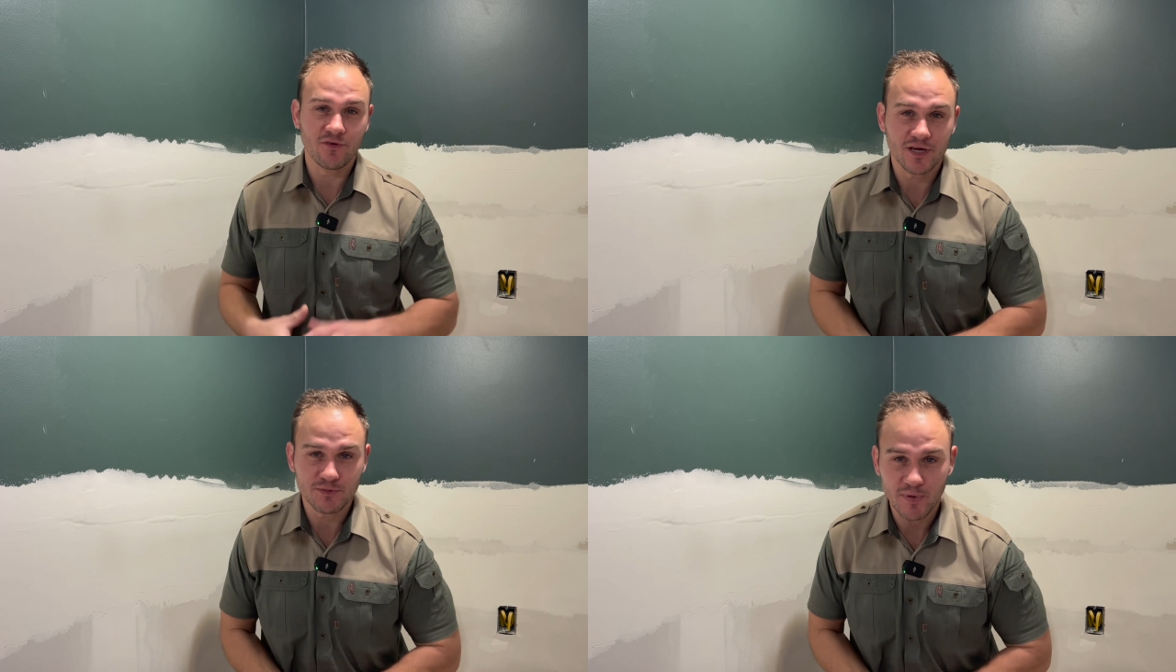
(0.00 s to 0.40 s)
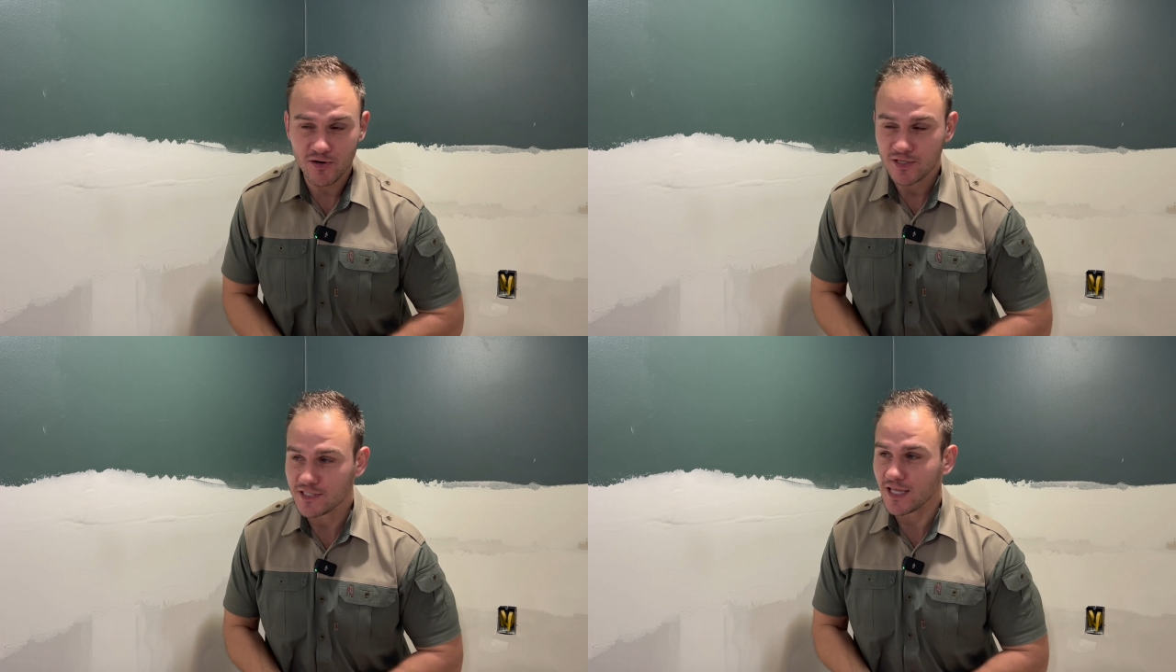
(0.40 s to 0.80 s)

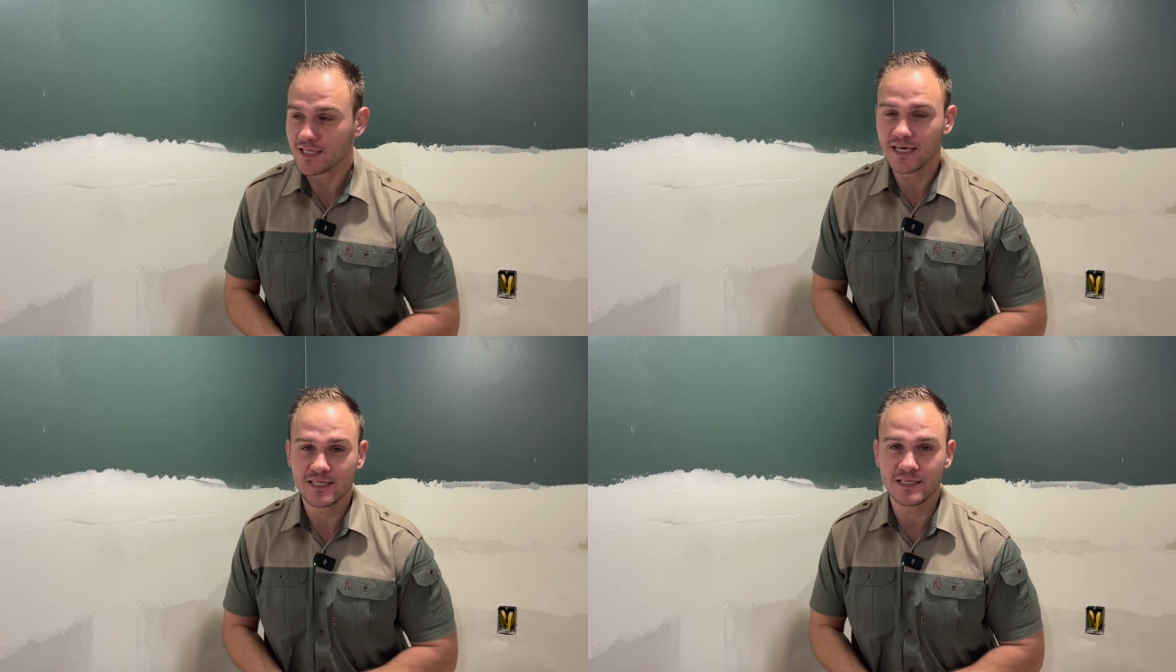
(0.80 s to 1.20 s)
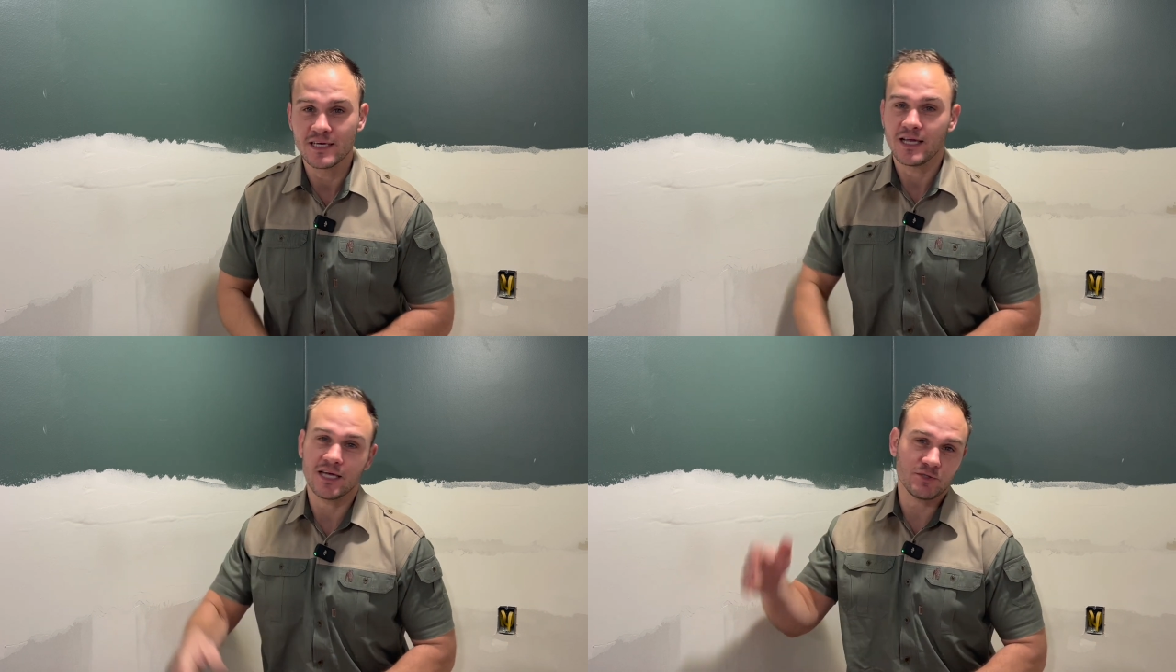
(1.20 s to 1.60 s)
experienced like that,
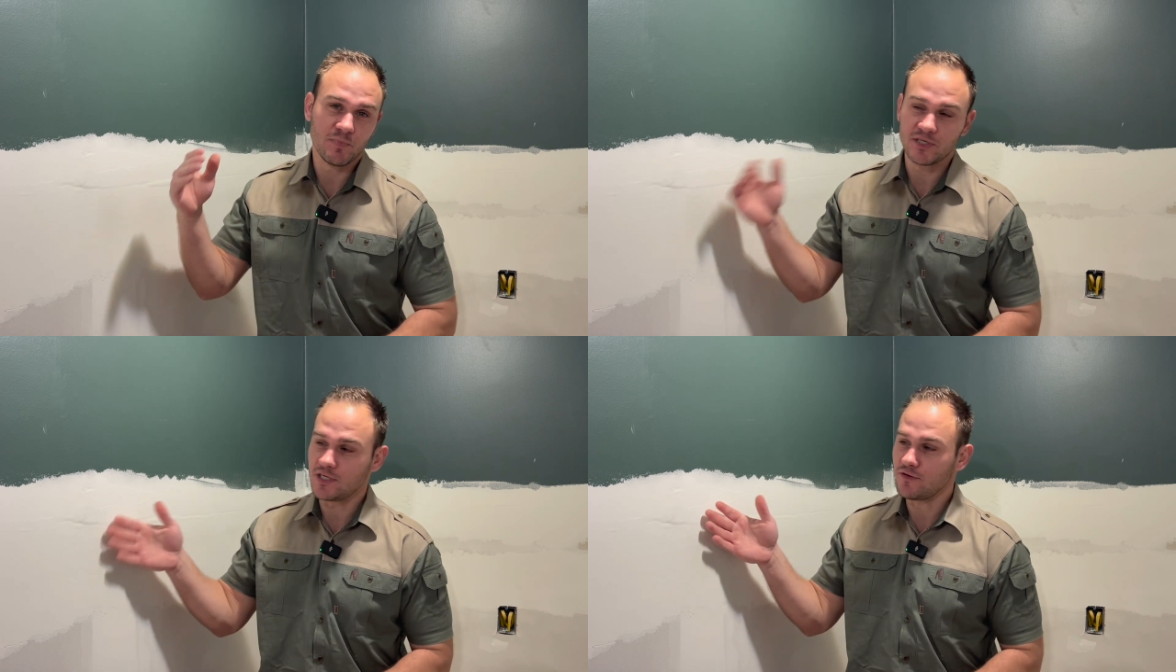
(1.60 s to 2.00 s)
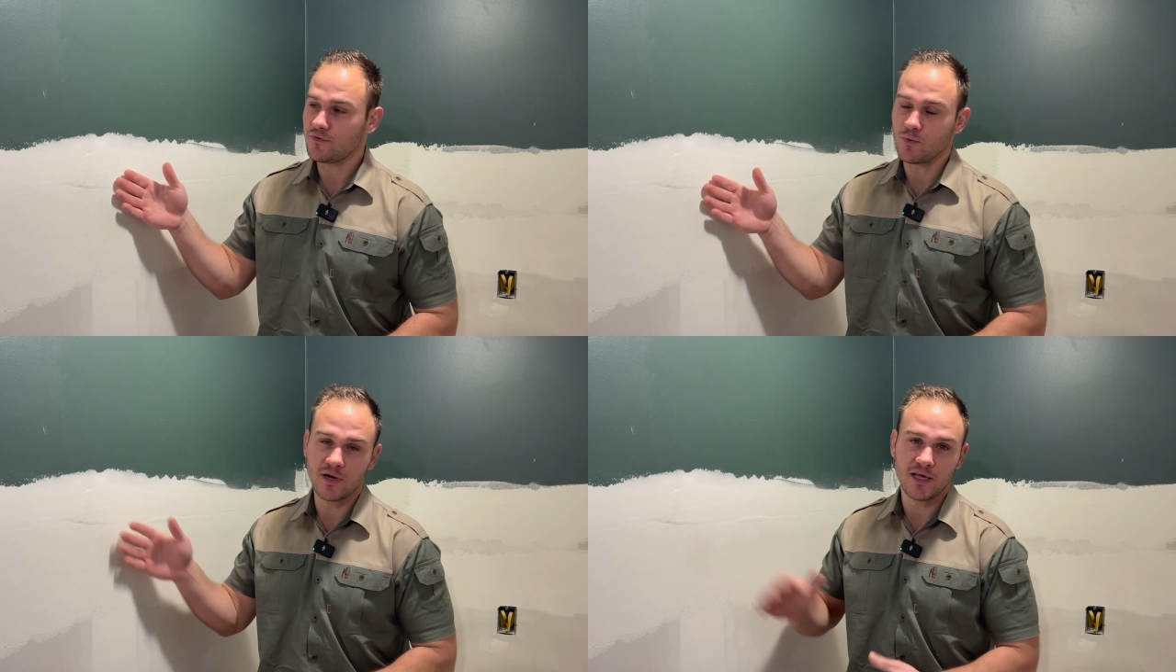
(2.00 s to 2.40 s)
especially if you
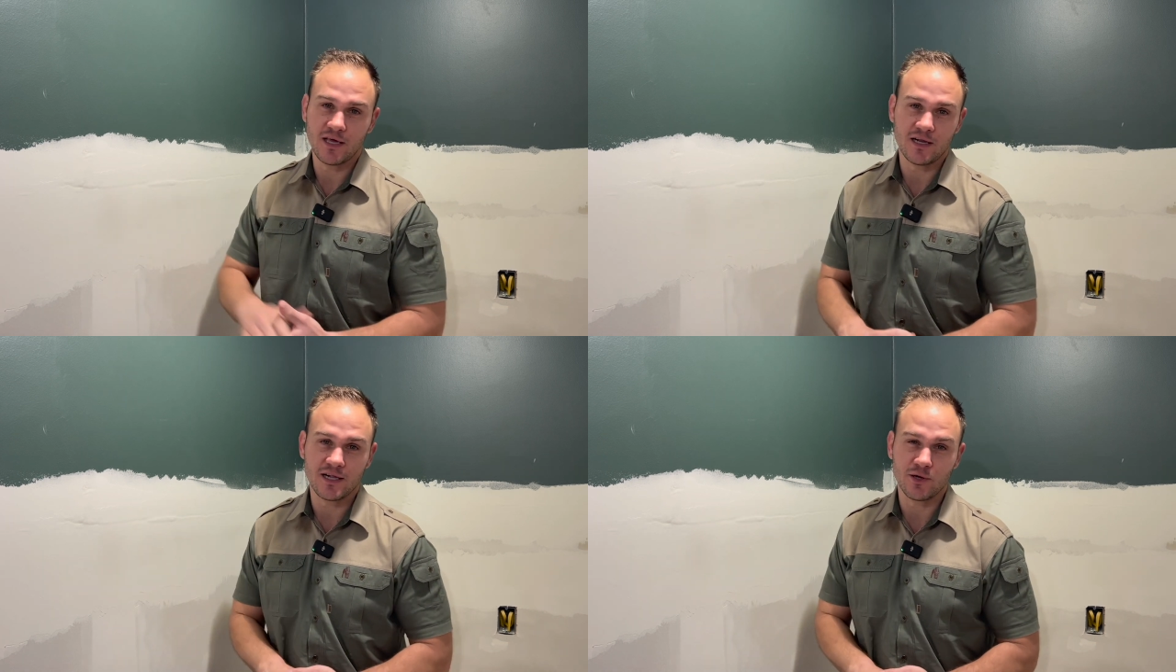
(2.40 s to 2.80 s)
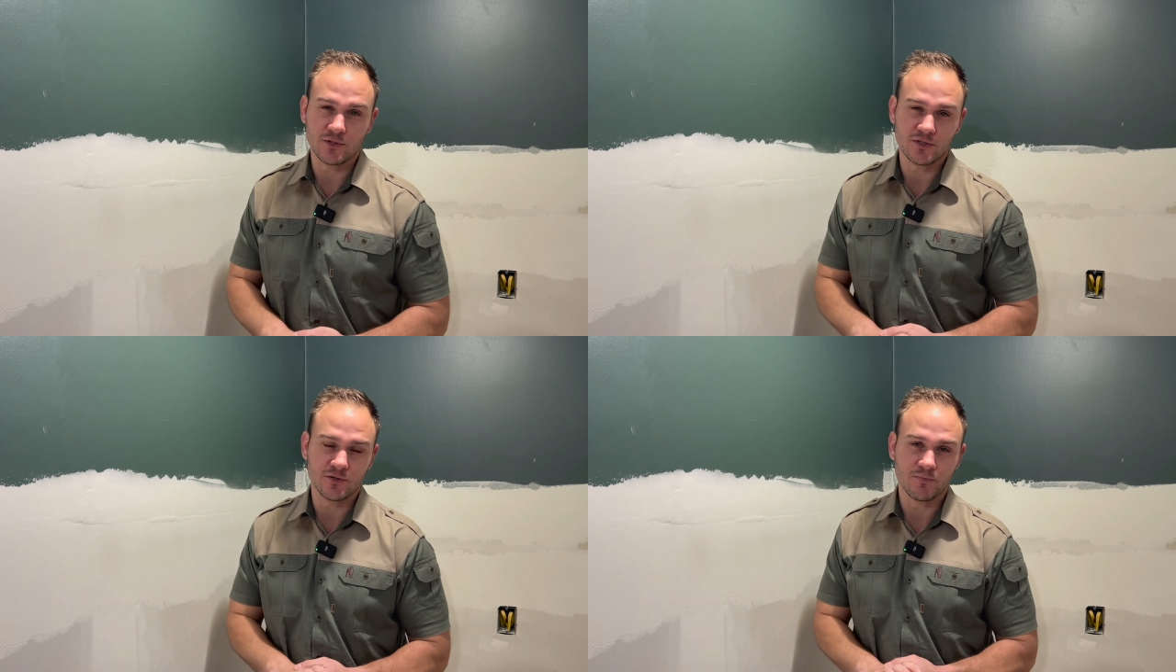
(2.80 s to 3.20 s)
want to get it
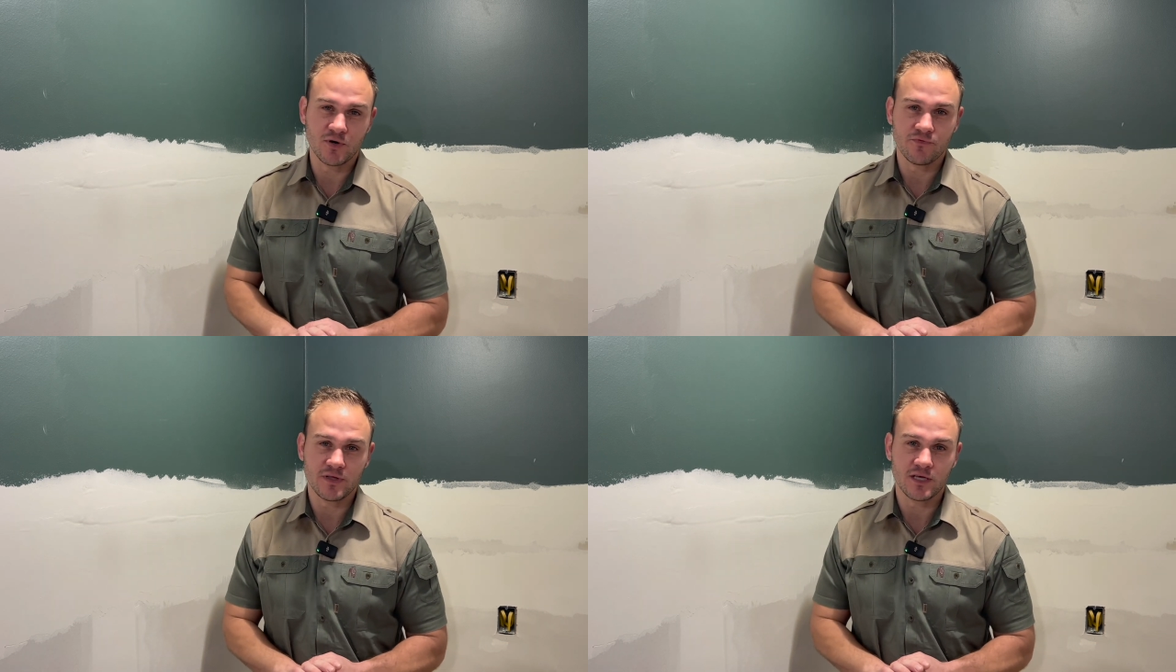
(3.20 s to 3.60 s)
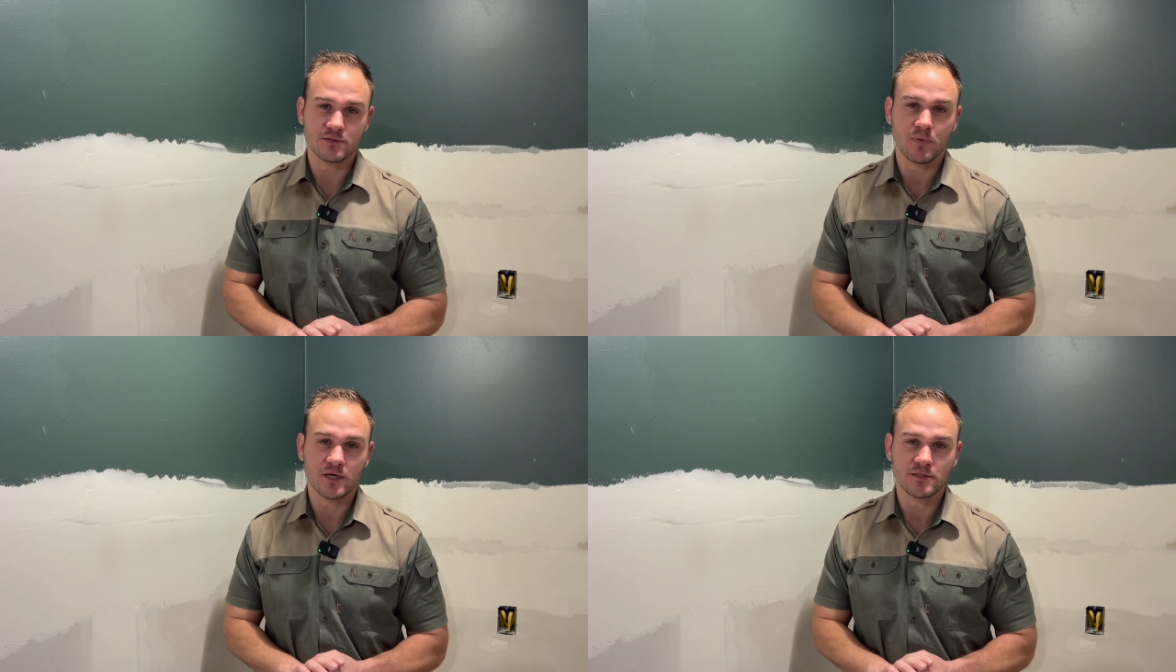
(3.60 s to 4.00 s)
closer to perfect as
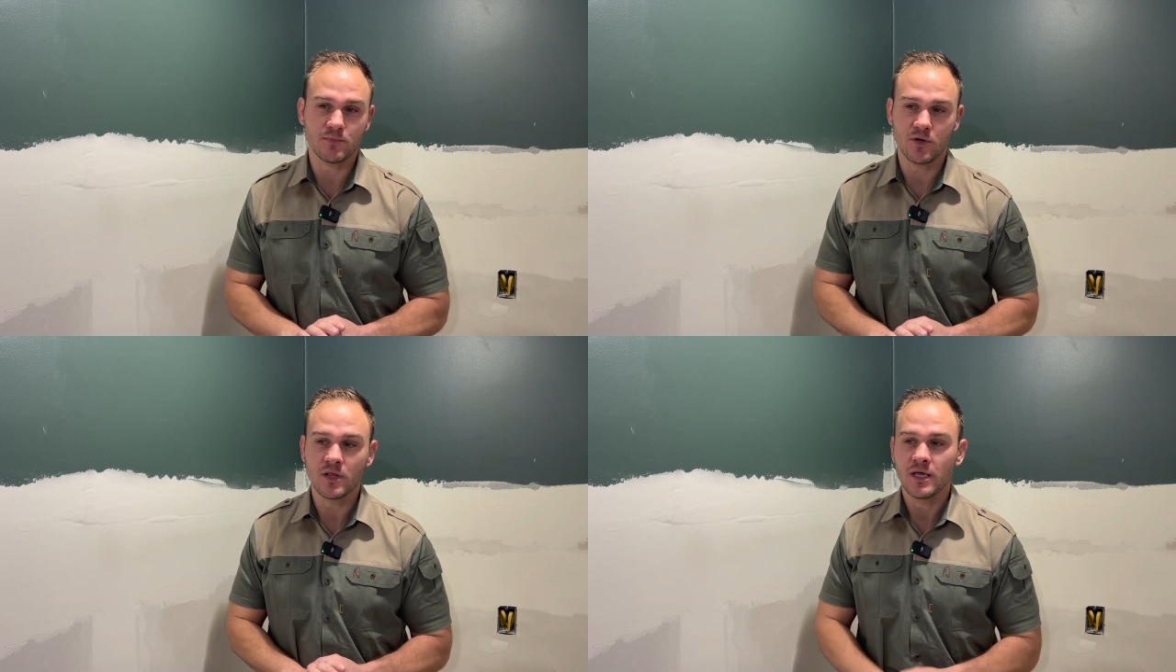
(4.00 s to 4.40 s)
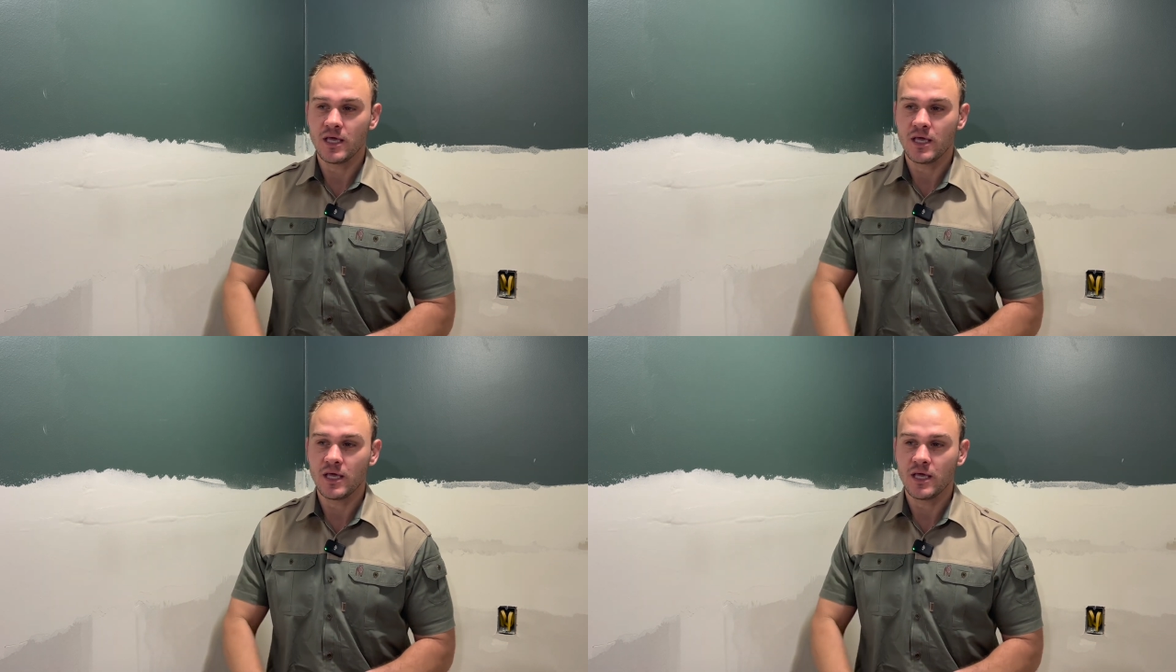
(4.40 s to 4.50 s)
possible.